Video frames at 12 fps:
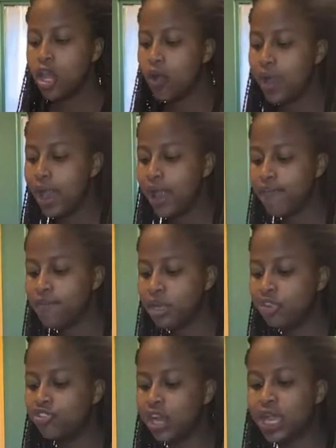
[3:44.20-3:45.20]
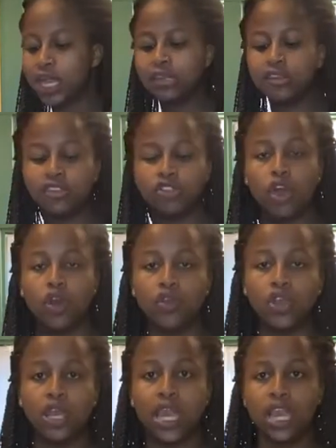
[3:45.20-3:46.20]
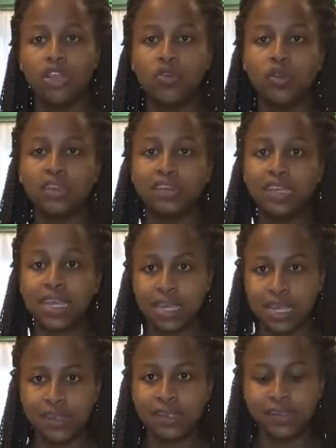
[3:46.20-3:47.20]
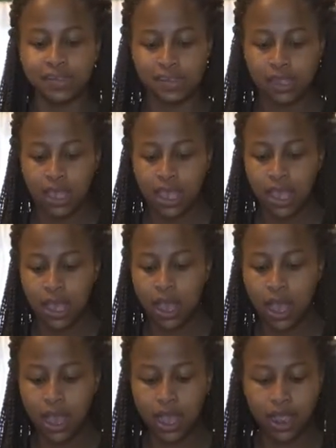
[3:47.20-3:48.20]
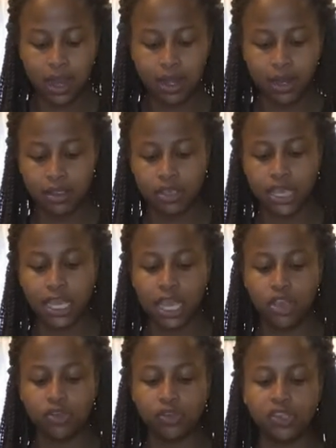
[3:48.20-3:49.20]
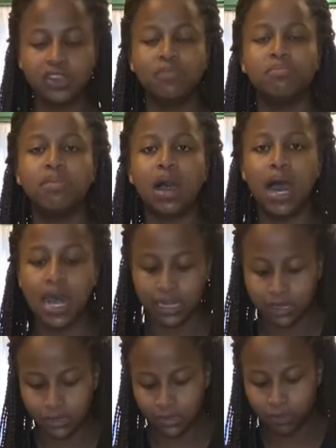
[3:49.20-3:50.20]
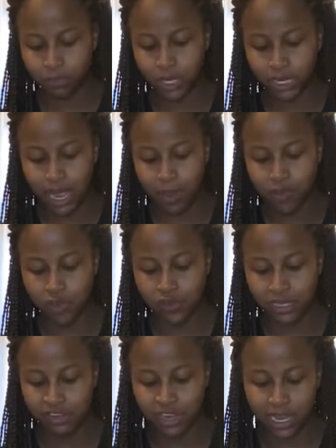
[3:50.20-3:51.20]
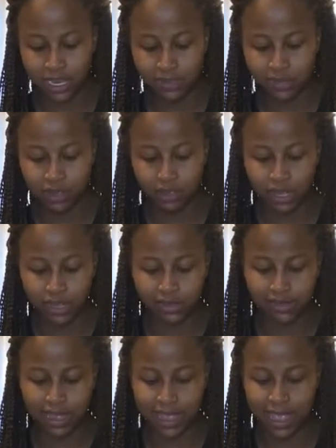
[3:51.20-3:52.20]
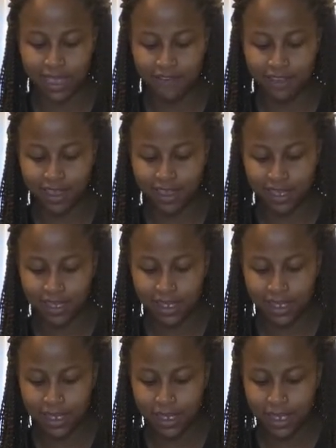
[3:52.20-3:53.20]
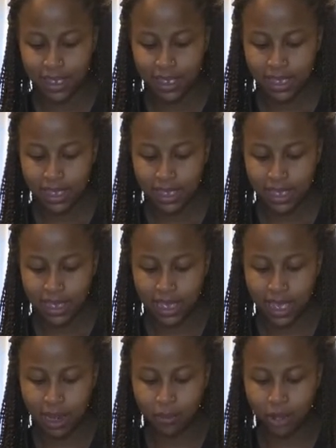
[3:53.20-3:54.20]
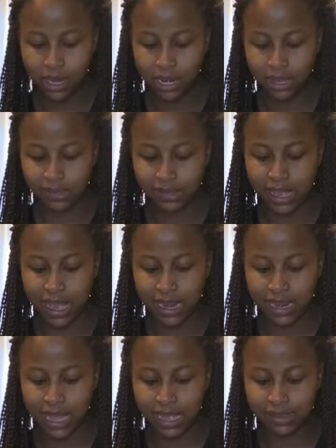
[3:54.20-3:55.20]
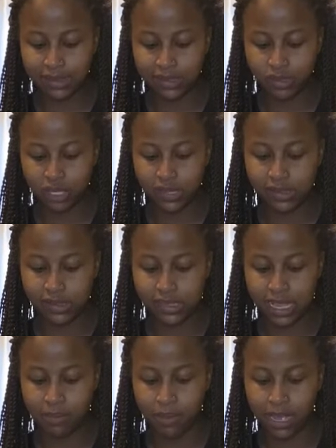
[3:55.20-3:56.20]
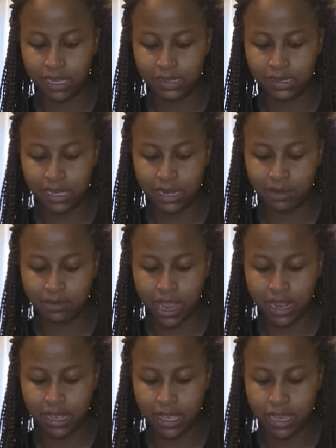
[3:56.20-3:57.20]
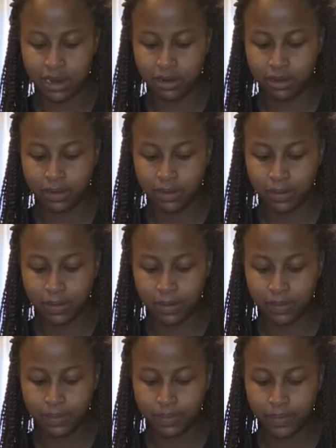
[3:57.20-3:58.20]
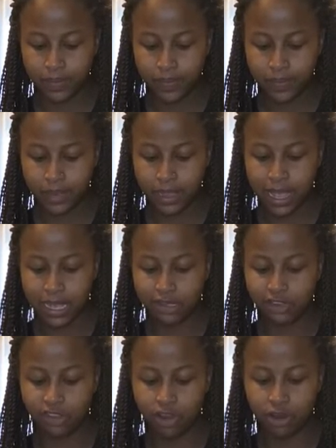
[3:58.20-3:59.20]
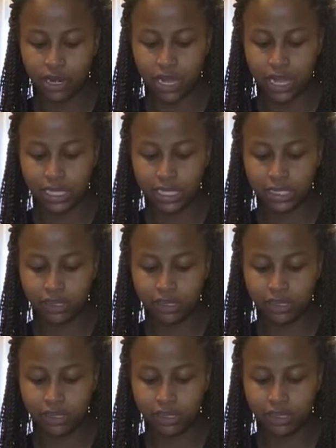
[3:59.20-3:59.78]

I have my Dragon Stout. You can use Guinness or you can use Malta, but I'm using Dragon Stout because I have it. I'm gonna just add that to the same container right here and stir it all into